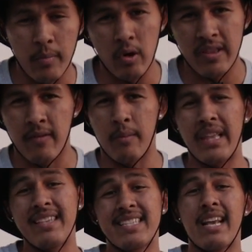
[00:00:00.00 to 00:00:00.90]
both of them.
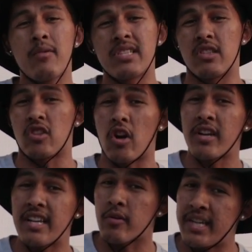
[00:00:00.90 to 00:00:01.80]
They said it was a
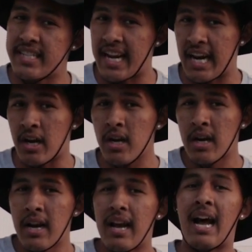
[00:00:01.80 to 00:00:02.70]
third degree tear.
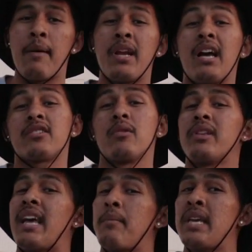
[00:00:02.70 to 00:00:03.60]
I'm not sure
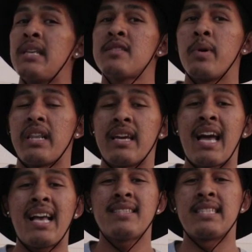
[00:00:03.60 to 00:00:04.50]
what that means, but the
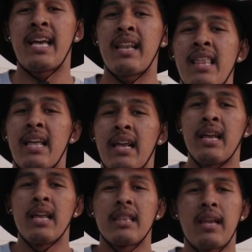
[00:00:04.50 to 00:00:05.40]
guy said that
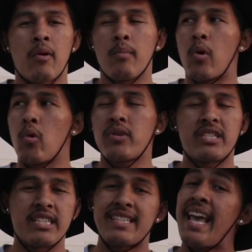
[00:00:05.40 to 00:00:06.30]
they were both
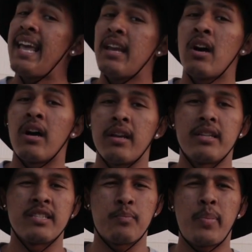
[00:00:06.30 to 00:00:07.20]
just hanging
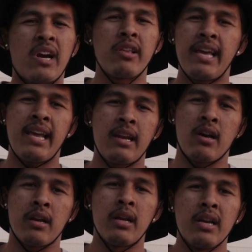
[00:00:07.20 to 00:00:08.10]
on, just barely hanging
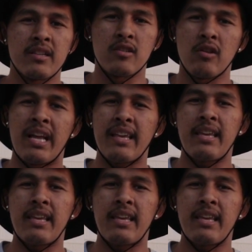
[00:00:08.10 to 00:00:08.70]
on. So like